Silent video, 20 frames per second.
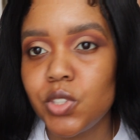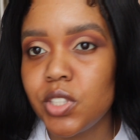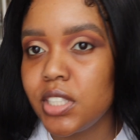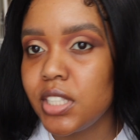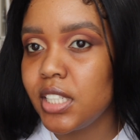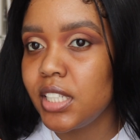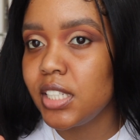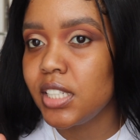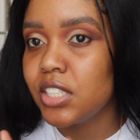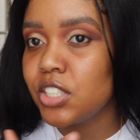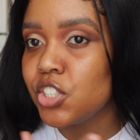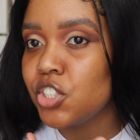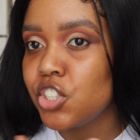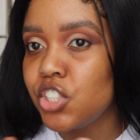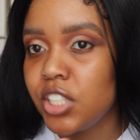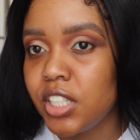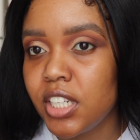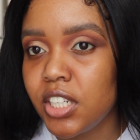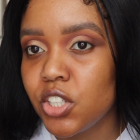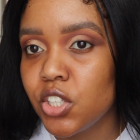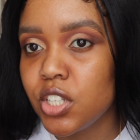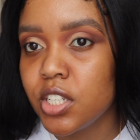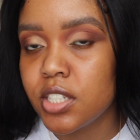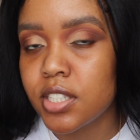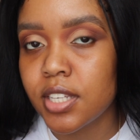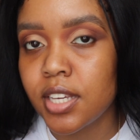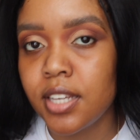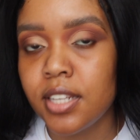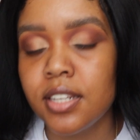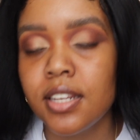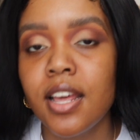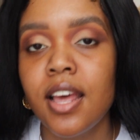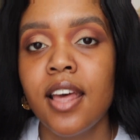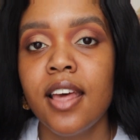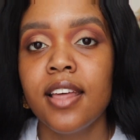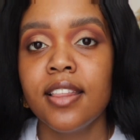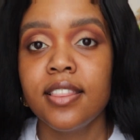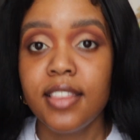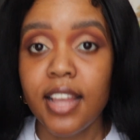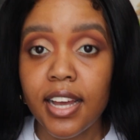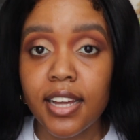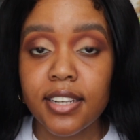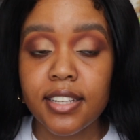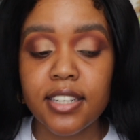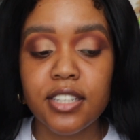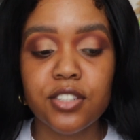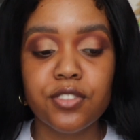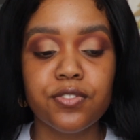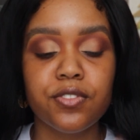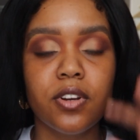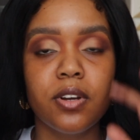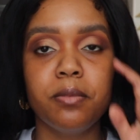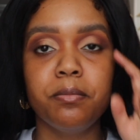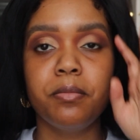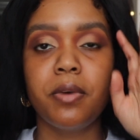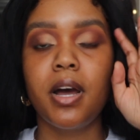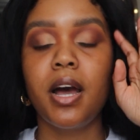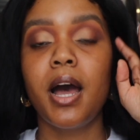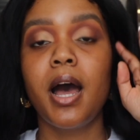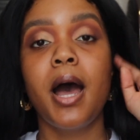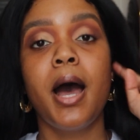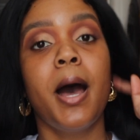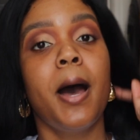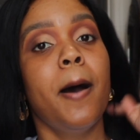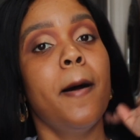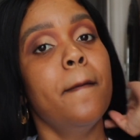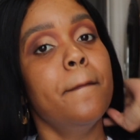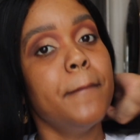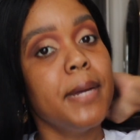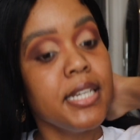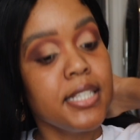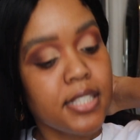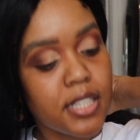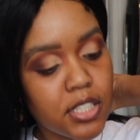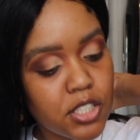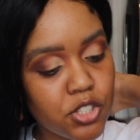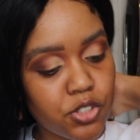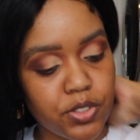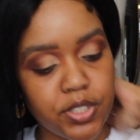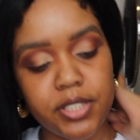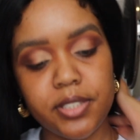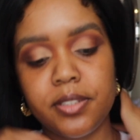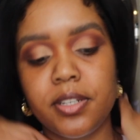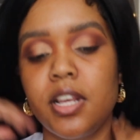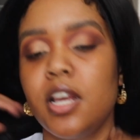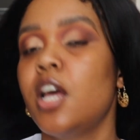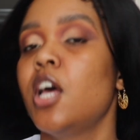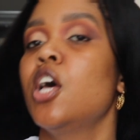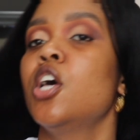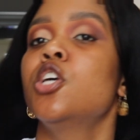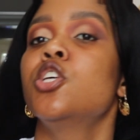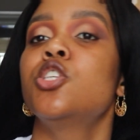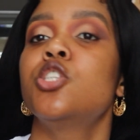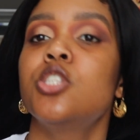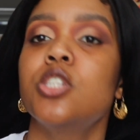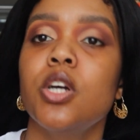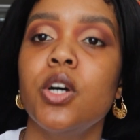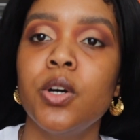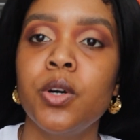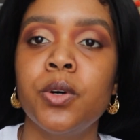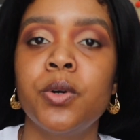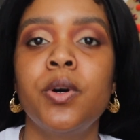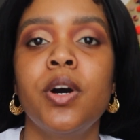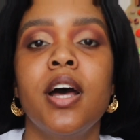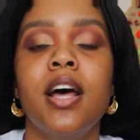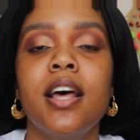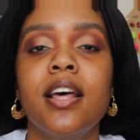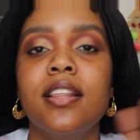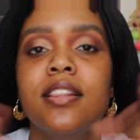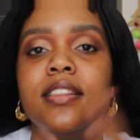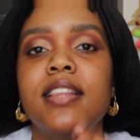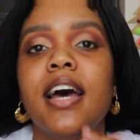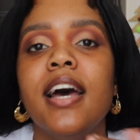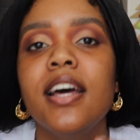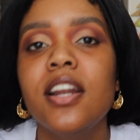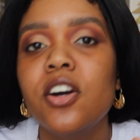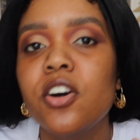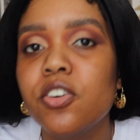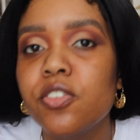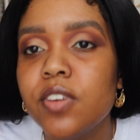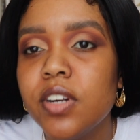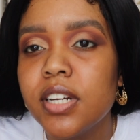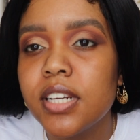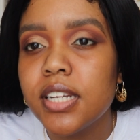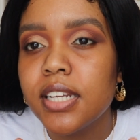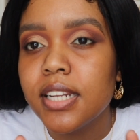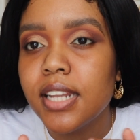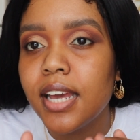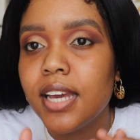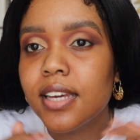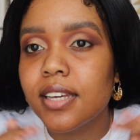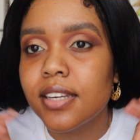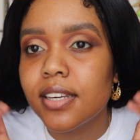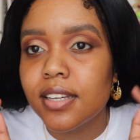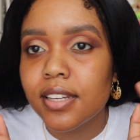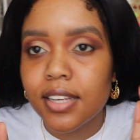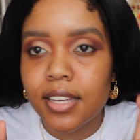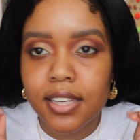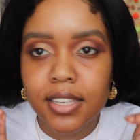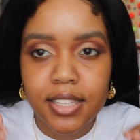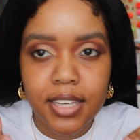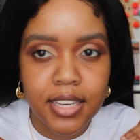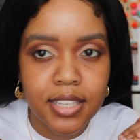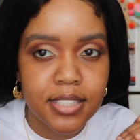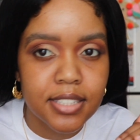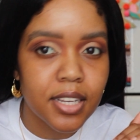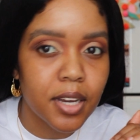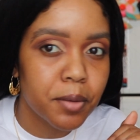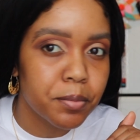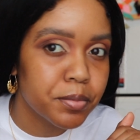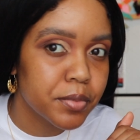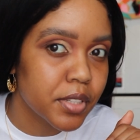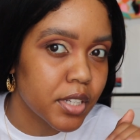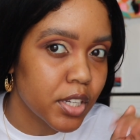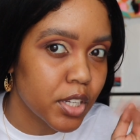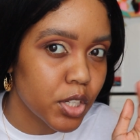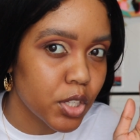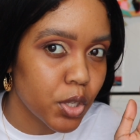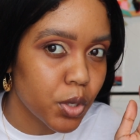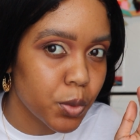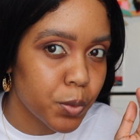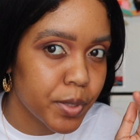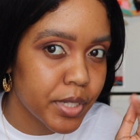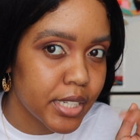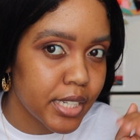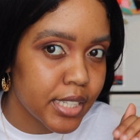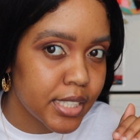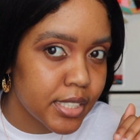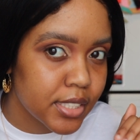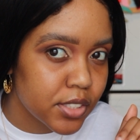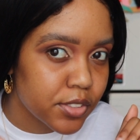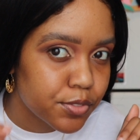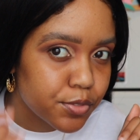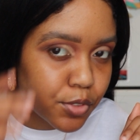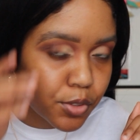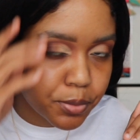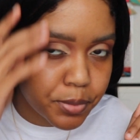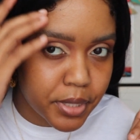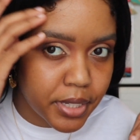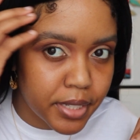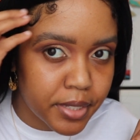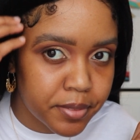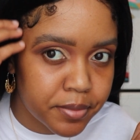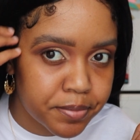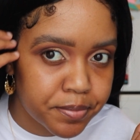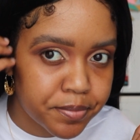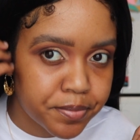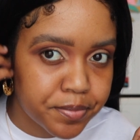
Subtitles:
see, this sheen on the skin, that is from my sunscreen. So that already like kicks up the glowiness for me.